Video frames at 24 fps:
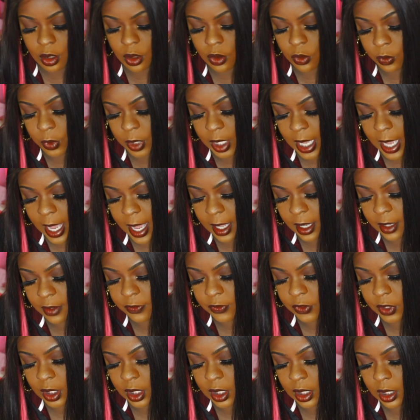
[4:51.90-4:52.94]
We
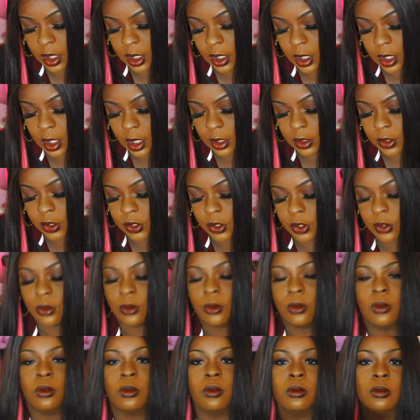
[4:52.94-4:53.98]
have the
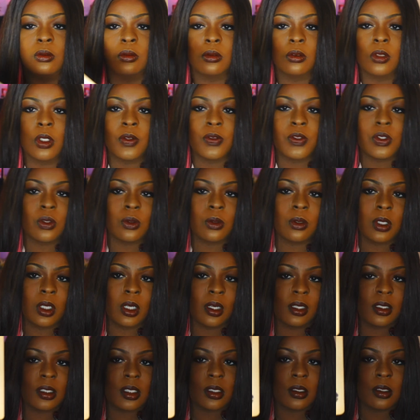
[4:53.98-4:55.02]
Two of
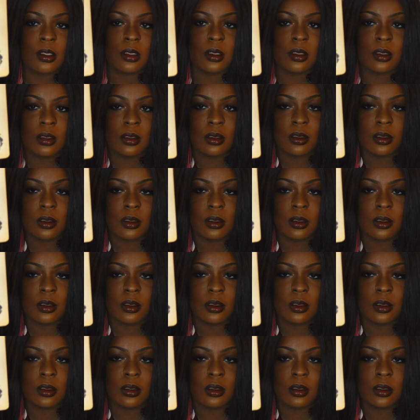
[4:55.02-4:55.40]
Swords.